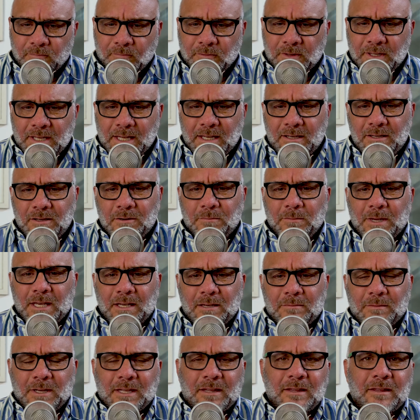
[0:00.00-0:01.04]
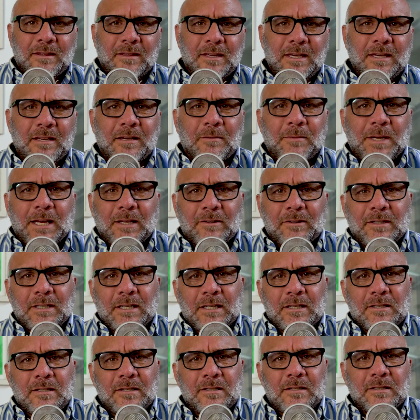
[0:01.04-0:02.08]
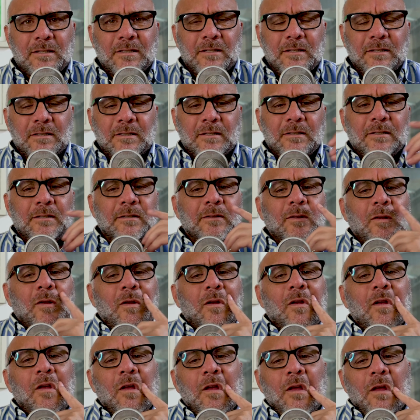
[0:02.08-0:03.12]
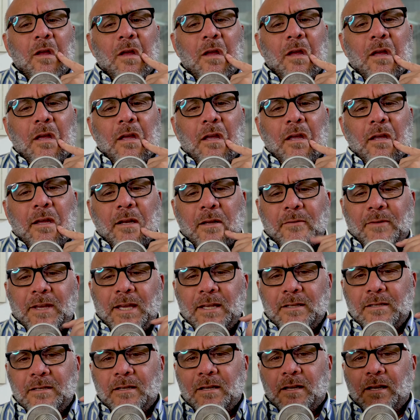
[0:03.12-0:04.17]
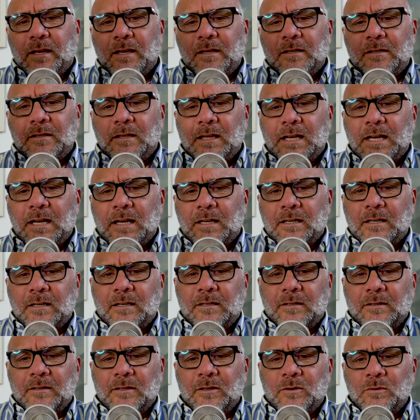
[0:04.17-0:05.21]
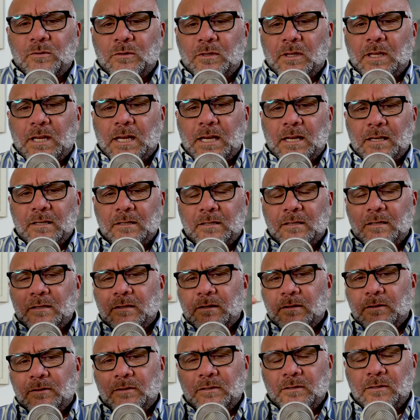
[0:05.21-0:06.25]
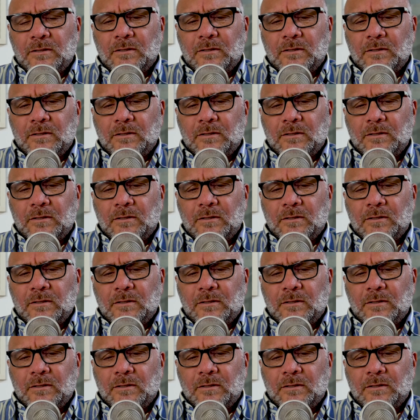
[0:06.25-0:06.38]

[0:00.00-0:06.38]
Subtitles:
Now you're making me think about this. I've had to unlock those locks and